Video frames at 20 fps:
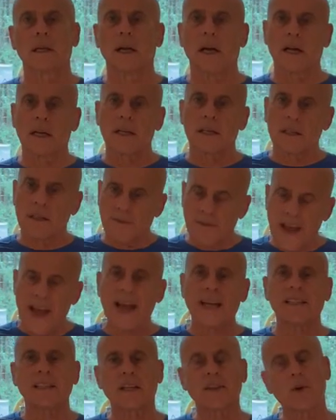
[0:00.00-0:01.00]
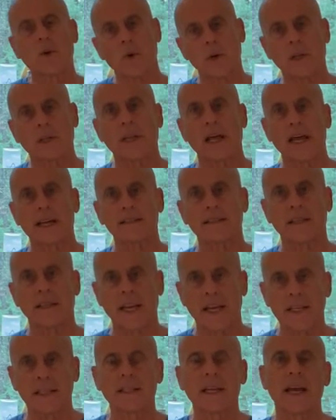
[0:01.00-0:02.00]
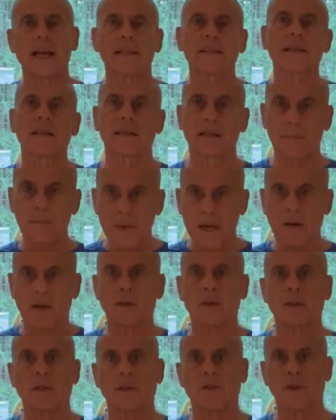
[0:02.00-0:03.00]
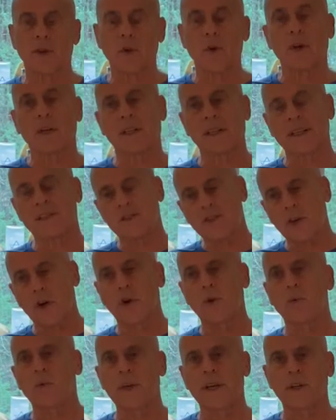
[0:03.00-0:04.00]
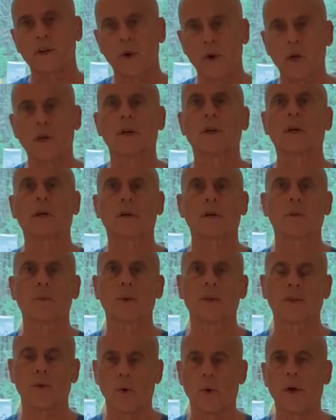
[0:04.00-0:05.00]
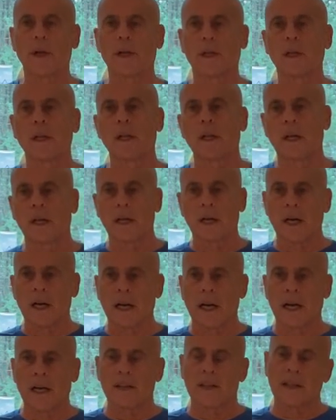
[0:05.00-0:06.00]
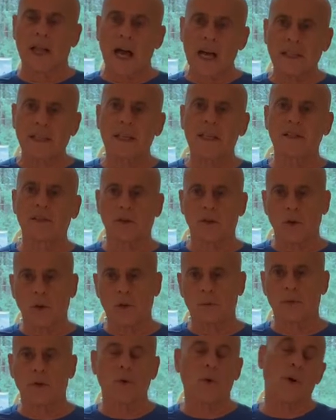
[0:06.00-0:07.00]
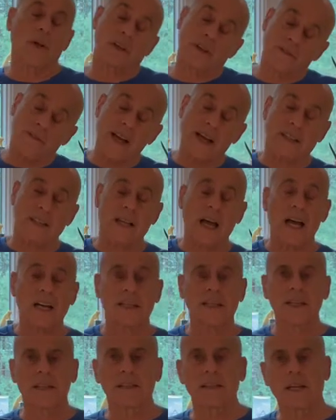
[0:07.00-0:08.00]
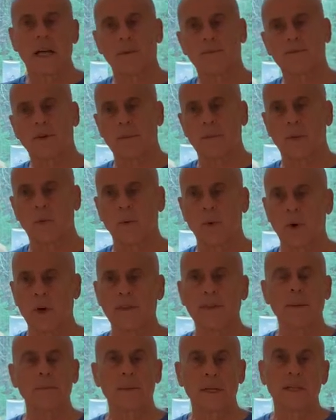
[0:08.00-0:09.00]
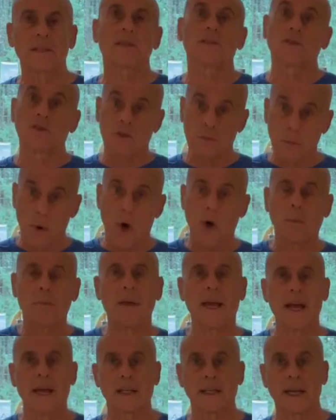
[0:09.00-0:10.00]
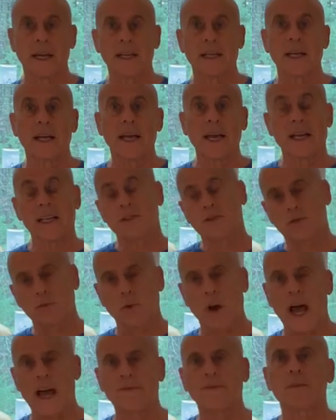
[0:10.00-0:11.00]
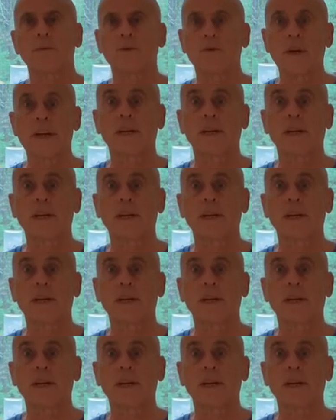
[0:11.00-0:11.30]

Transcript: The fact that the oil lasted 8 days is a miracle of the oil, and so we cook with oil. Latkes are cooked with oil. In fact, latkes come from a word that means small pancake, and it's derived from Greek,